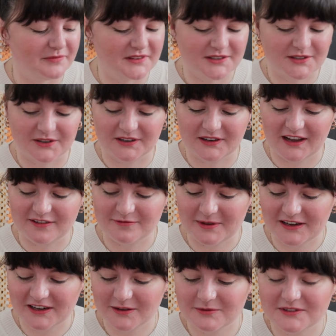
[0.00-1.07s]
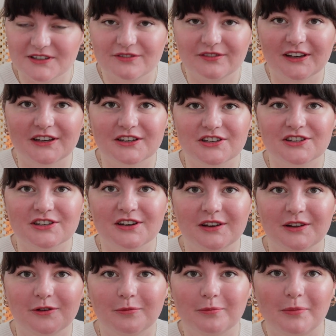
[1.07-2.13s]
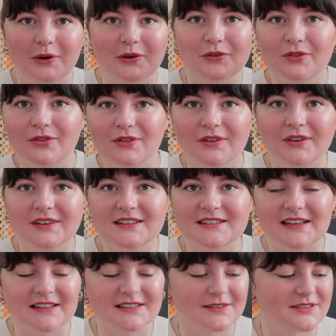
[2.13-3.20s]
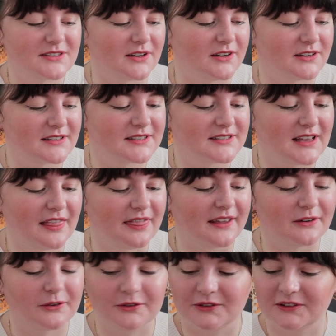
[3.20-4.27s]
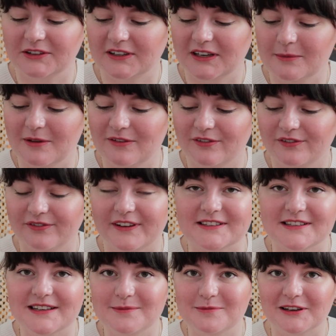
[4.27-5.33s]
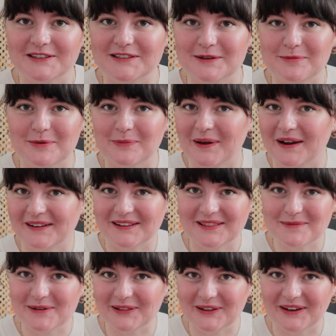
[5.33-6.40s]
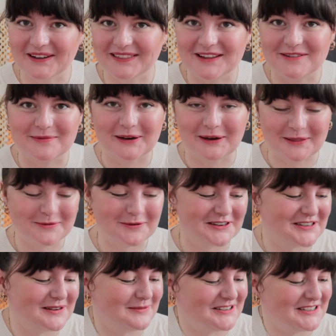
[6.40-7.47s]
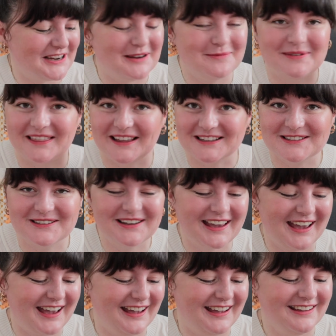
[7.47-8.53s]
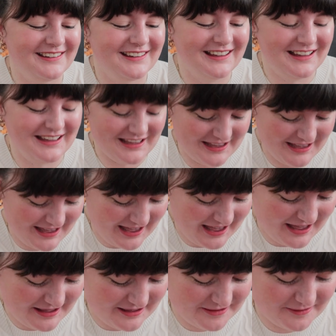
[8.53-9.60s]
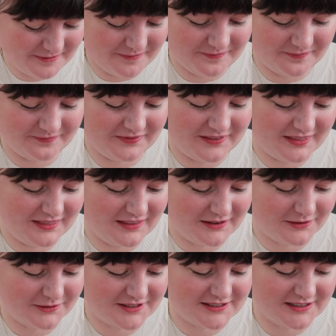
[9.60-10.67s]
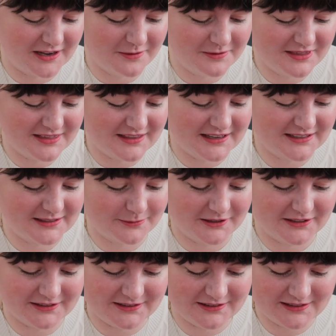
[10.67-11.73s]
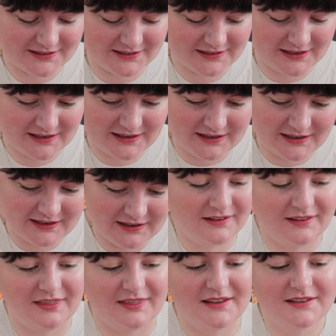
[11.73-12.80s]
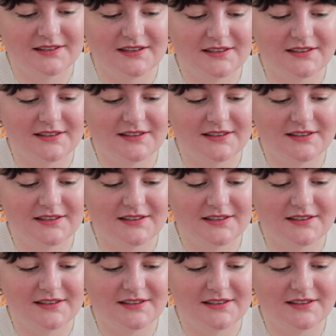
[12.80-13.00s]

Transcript: So I've been able to finish both sets of socks. They're all looking a bit fuzzy because I've been wearing them a lot and they've been in the washing machine, but that's okay. I'll start with these ones. This